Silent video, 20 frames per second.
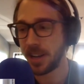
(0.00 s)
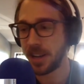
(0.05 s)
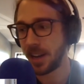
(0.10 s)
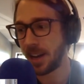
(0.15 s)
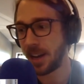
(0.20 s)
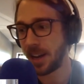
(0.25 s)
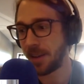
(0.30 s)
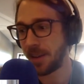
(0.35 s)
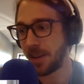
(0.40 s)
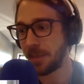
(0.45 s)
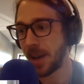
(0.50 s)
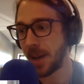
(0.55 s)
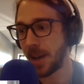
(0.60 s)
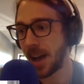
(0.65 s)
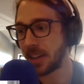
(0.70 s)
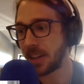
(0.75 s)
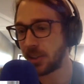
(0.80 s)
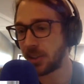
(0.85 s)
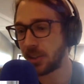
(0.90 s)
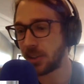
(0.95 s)

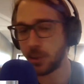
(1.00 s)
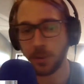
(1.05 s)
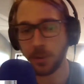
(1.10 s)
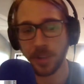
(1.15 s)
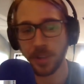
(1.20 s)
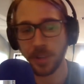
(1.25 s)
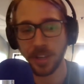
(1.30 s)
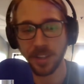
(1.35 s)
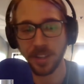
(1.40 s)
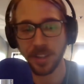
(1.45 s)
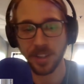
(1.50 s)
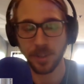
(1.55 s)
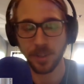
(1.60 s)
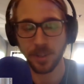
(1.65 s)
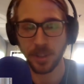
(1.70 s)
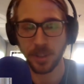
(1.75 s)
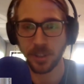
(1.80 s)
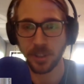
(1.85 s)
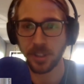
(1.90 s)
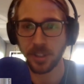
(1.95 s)
I do think that
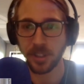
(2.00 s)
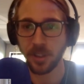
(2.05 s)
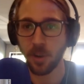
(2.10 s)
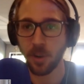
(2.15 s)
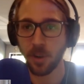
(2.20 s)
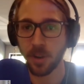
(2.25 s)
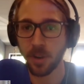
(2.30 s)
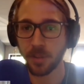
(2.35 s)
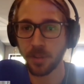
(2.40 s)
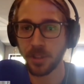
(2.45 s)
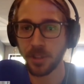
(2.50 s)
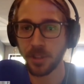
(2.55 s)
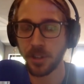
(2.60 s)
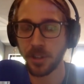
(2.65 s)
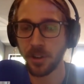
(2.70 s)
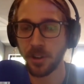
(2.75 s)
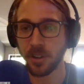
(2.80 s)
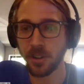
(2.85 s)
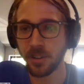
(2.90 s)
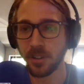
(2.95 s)
especially in the quantum
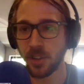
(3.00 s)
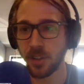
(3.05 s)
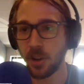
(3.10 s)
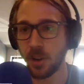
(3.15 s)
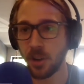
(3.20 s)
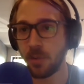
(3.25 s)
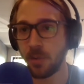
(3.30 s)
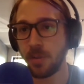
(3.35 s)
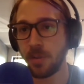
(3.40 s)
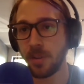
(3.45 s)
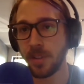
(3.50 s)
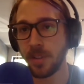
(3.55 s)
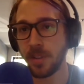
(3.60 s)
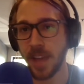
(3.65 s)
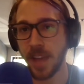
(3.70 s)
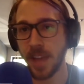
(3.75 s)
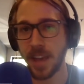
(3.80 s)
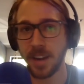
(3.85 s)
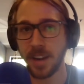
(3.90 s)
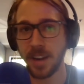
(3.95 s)
secure zone
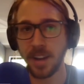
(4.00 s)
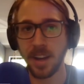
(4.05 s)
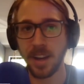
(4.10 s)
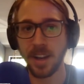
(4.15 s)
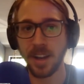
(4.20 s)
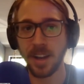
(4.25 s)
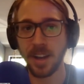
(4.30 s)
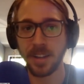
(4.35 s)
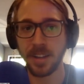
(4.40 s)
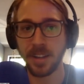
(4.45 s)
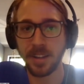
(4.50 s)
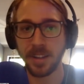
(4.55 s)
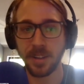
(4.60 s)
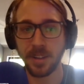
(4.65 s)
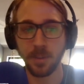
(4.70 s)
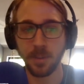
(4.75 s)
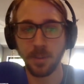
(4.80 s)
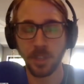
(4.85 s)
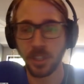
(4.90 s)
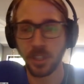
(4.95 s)
that
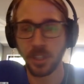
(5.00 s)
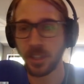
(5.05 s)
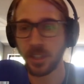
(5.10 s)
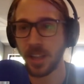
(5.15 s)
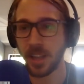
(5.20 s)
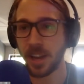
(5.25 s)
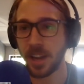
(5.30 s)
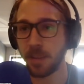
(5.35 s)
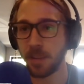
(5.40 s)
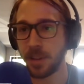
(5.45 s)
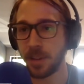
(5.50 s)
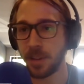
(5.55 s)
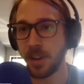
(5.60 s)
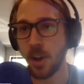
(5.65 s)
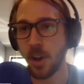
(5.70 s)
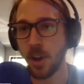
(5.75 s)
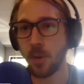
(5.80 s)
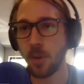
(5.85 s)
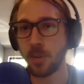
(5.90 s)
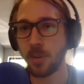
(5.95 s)
we should let it be
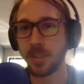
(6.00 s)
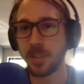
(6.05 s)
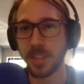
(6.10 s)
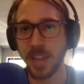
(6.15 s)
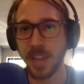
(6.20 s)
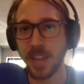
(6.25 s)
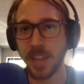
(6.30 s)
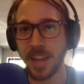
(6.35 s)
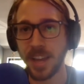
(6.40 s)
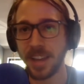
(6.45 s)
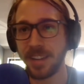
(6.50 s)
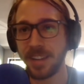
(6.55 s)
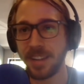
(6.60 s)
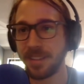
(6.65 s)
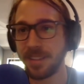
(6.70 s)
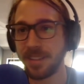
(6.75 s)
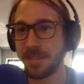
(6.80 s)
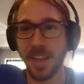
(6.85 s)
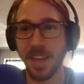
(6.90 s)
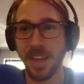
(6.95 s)
known today
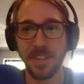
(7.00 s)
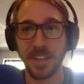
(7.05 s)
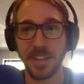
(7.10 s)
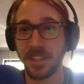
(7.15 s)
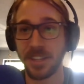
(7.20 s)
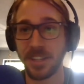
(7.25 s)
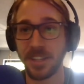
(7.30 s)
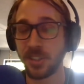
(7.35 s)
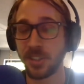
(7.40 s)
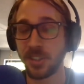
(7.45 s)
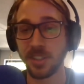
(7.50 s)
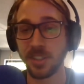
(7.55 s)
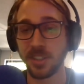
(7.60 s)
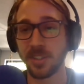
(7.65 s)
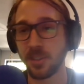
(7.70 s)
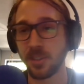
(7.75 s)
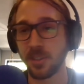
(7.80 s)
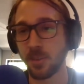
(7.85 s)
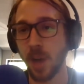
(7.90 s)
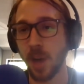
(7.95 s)
that the intention is
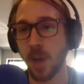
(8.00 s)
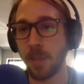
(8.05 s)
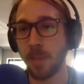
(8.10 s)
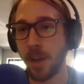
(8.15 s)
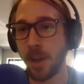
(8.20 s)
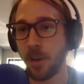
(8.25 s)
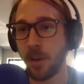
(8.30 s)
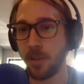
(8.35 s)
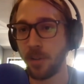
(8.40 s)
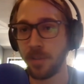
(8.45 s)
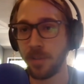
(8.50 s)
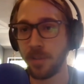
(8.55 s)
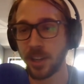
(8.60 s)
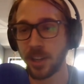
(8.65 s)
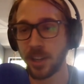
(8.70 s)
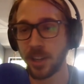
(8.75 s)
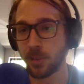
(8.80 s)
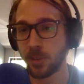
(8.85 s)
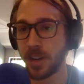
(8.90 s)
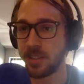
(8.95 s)
to swap out
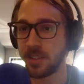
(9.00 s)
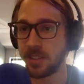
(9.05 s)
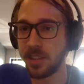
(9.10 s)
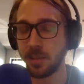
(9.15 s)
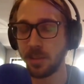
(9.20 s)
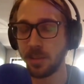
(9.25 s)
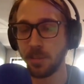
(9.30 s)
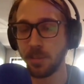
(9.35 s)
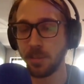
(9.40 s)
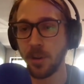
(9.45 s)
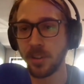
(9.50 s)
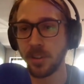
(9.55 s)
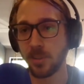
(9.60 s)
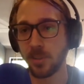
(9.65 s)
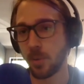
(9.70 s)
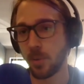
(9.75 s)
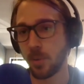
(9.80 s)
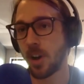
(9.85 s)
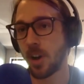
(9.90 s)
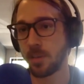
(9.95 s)
XYZ components
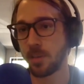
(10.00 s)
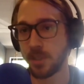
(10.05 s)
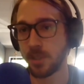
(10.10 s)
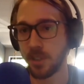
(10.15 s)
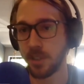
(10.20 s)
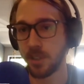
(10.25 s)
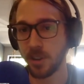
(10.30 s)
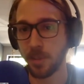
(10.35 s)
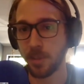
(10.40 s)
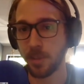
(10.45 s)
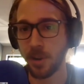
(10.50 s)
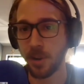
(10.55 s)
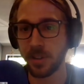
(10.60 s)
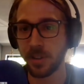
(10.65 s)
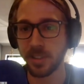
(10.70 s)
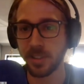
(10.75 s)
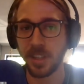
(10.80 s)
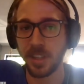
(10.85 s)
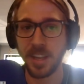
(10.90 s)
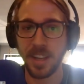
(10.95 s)
with quantum secure
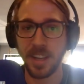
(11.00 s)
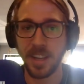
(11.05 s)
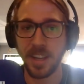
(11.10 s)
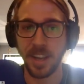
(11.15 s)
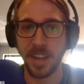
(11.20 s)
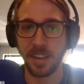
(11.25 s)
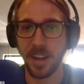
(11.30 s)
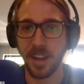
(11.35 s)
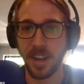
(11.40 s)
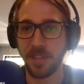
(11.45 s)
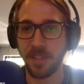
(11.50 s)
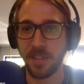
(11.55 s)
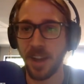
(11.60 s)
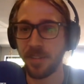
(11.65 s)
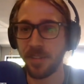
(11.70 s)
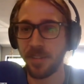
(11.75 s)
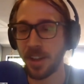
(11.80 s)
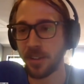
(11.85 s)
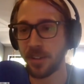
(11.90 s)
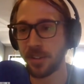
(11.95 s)
components and kind of
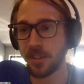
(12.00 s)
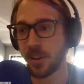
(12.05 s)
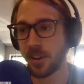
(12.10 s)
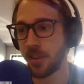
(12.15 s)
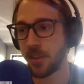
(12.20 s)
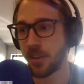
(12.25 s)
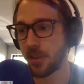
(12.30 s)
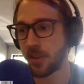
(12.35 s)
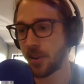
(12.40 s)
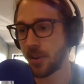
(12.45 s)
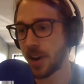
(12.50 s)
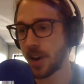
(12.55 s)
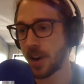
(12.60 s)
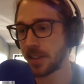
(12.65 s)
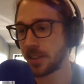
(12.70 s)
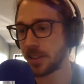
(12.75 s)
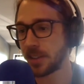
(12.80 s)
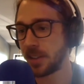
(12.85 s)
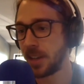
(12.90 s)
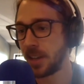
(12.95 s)
have that on the
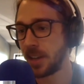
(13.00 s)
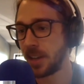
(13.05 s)
horizon.